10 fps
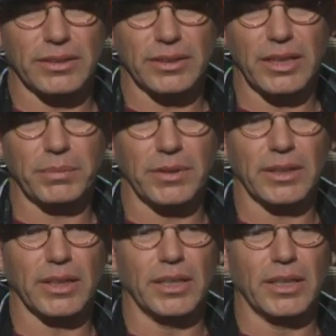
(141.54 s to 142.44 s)

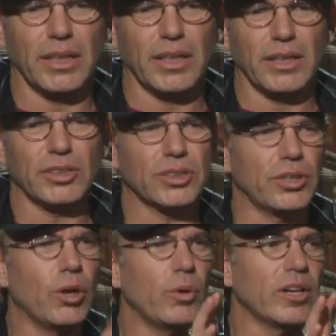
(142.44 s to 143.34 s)
just
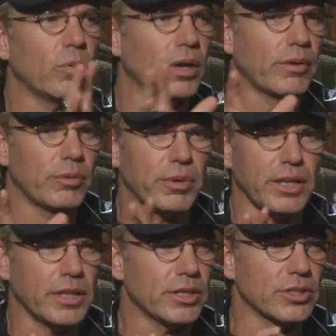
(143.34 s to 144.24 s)
knowing where
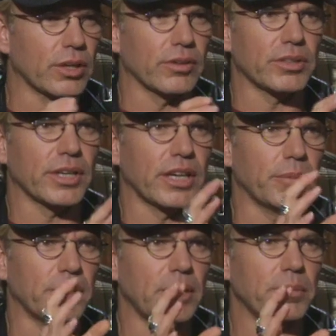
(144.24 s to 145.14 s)
everybody is all the time
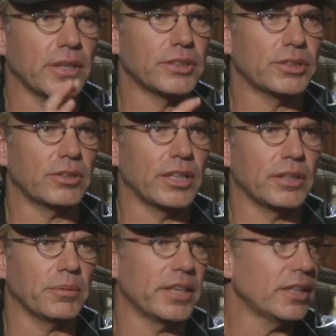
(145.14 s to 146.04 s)
and keeping that straight.
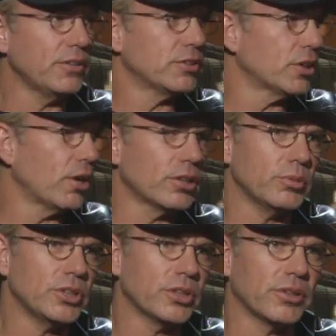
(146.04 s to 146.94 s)
I mean, they can even talk
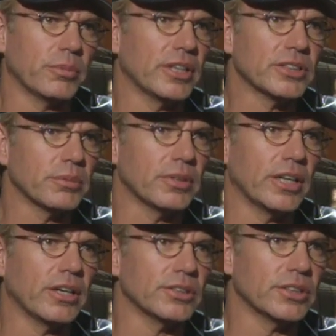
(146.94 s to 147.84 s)
to each other about something
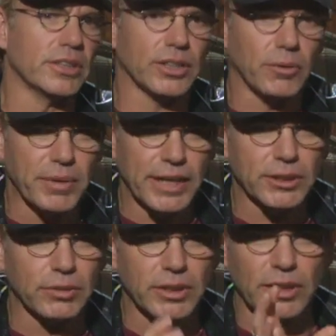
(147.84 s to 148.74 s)
else and then go back
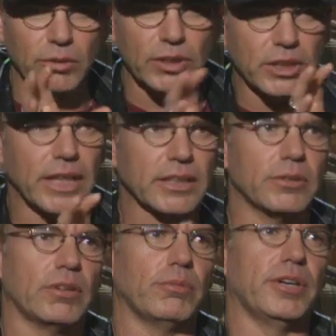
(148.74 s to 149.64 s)
to it, and they know exactly
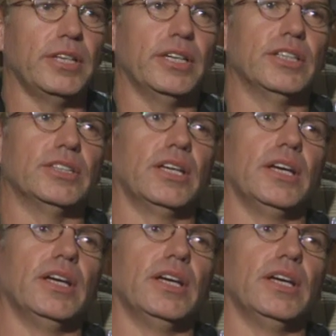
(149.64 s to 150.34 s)
where everybody is,